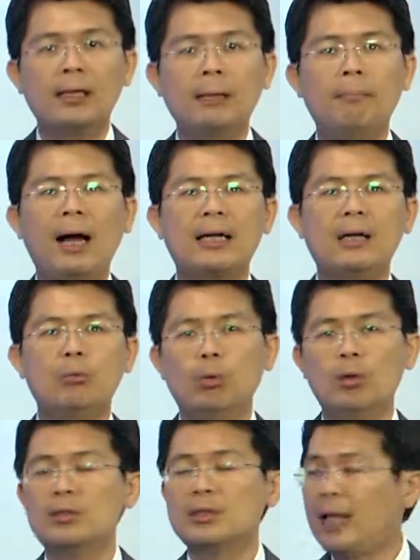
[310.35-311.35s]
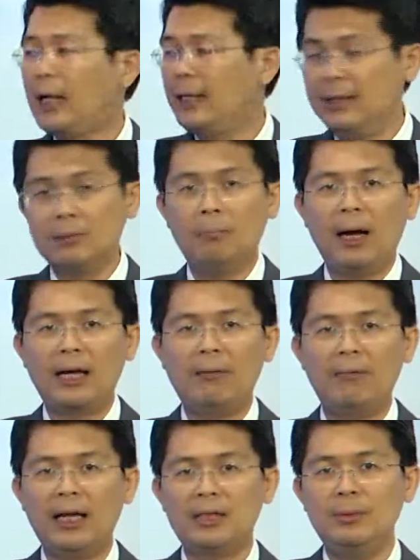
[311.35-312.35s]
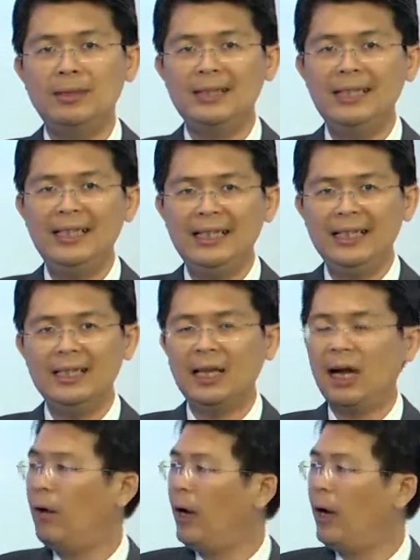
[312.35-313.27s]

the market will start its markup as we see here now